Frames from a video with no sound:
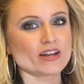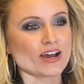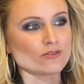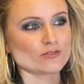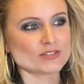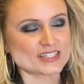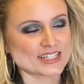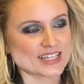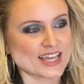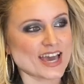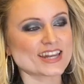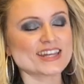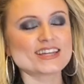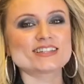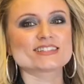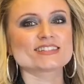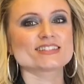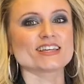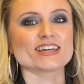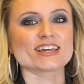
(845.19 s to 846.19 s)
I was getting
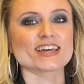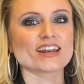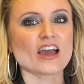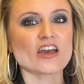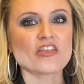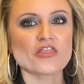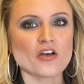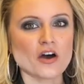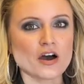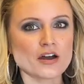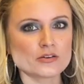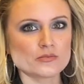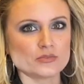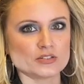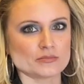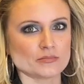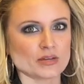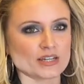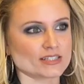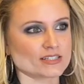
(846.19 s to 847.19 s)
sick, and I thought it
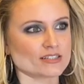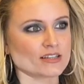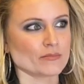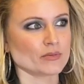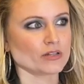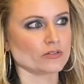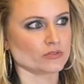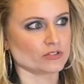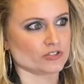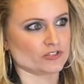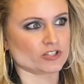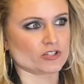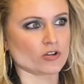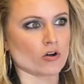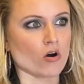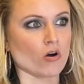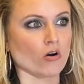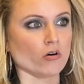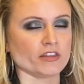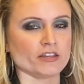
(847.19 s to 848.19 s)
was my stomach was just
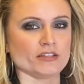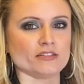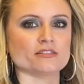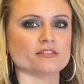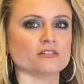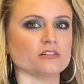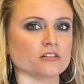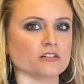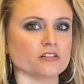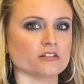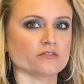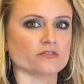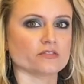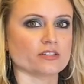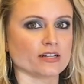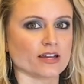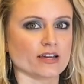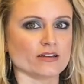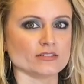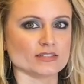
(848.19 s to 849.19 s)
all these nerves,
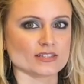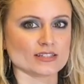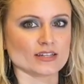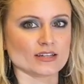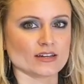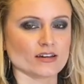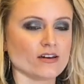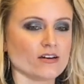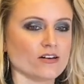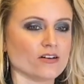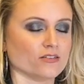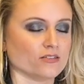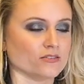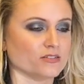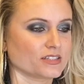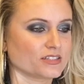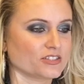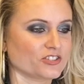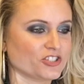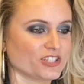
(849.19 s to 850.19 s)
and I was like, oh,
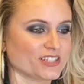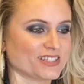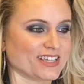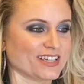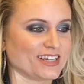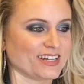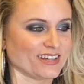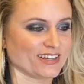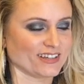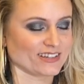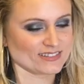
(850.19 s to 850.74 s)
just kidding.